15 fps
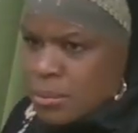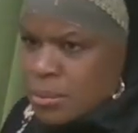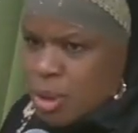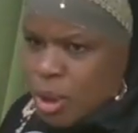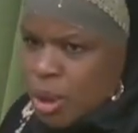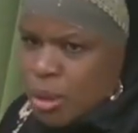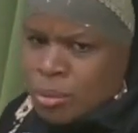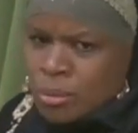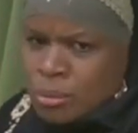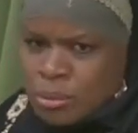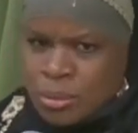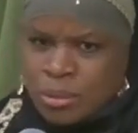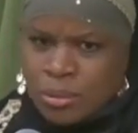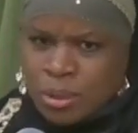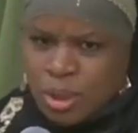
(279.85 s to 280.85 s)
you know,
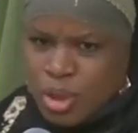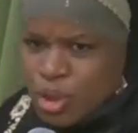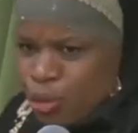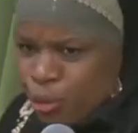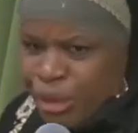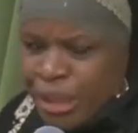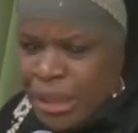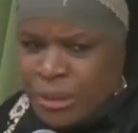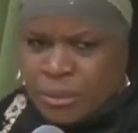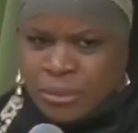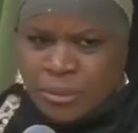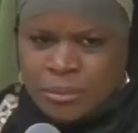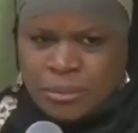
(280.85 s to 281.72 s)
a screen,